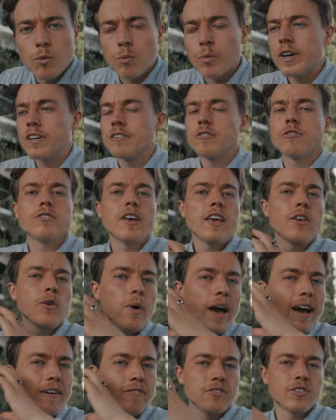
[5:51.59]
where say
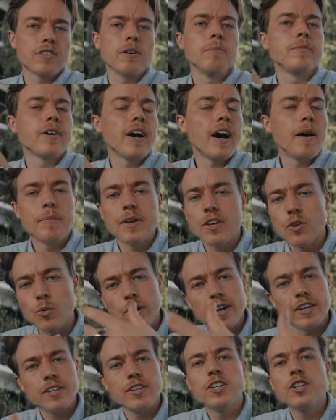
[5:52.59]
you have some topic you
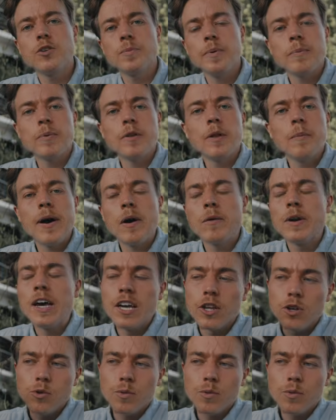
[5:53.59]
want to teach people about,